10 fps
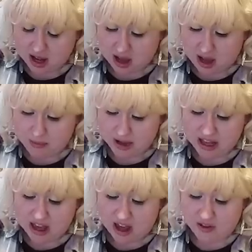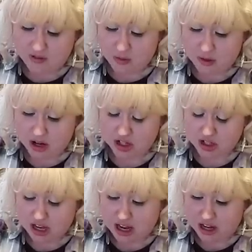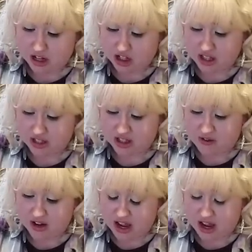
Um, but yeah, I film on a Canon G seven